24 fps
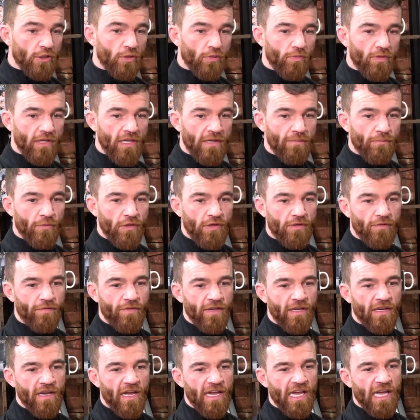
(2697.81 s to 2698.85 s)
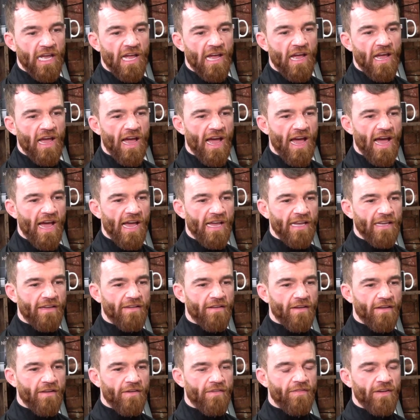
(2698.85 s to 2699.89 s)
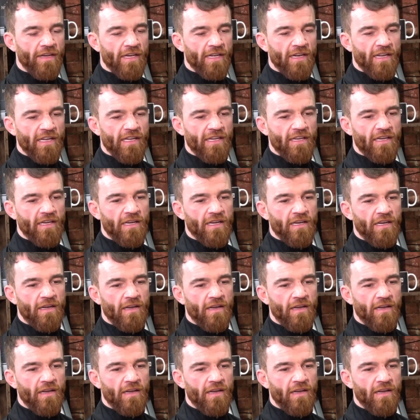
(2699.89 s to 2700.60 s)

so he might think I feel like